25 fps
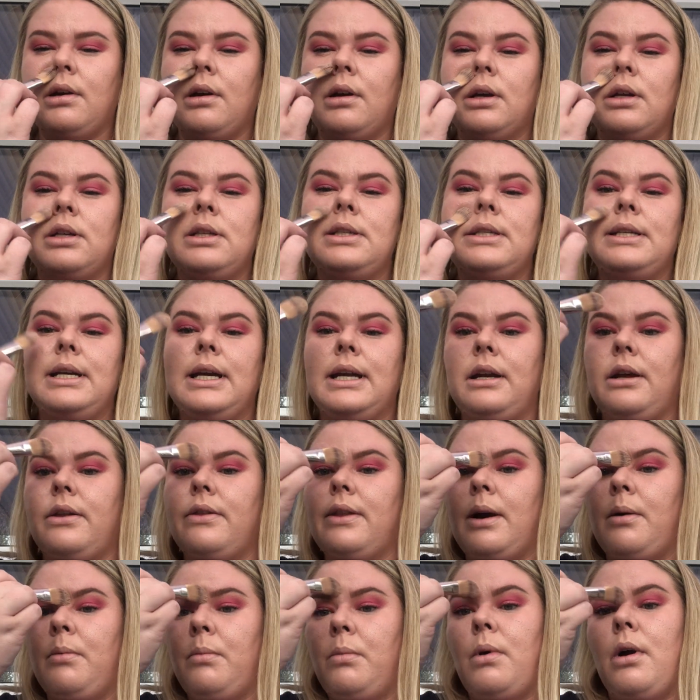concealer
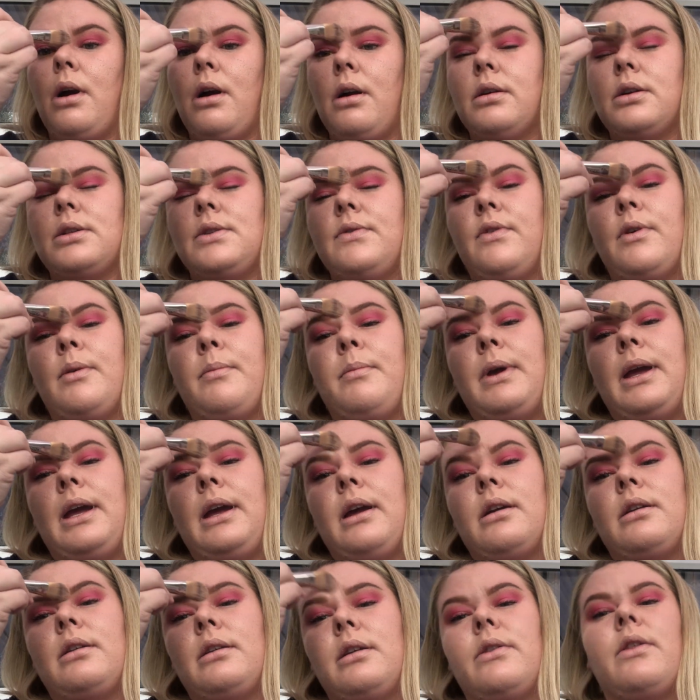that works for me
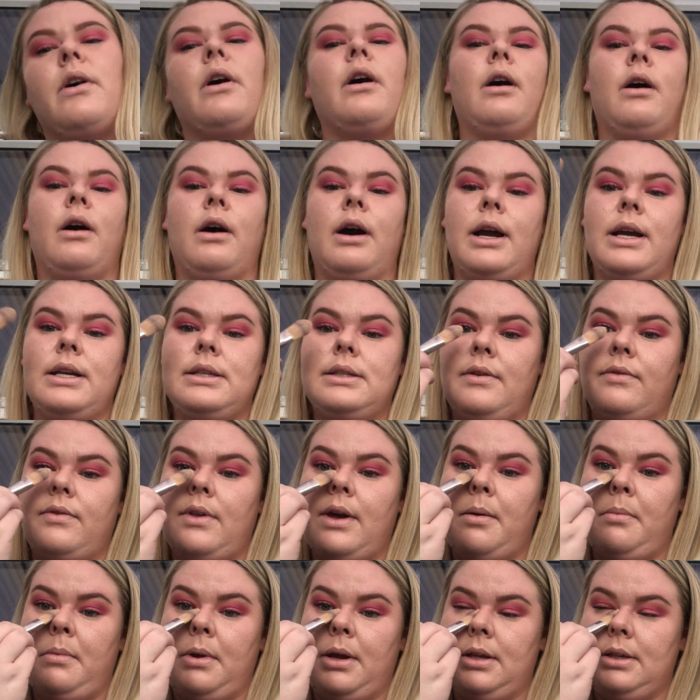under the eyes, if
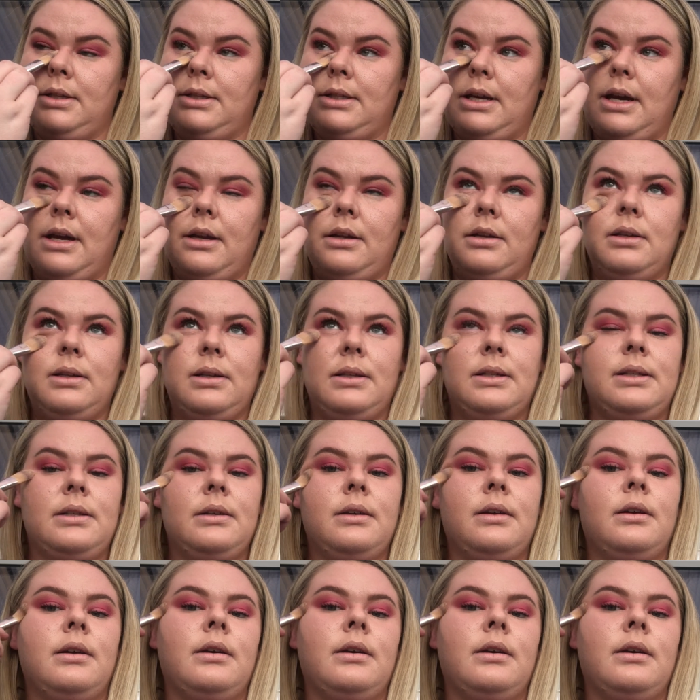that makes sense.